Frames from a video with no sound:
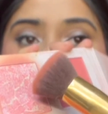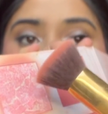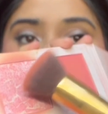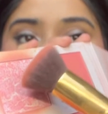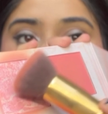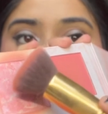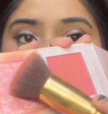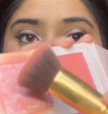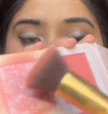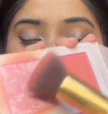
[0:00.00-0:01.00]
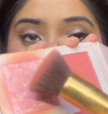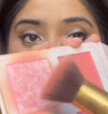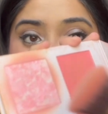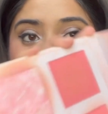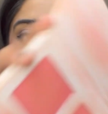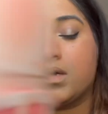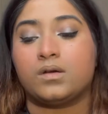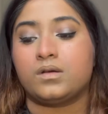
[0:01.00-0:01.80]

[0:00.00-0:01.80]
this shade for my highlighter.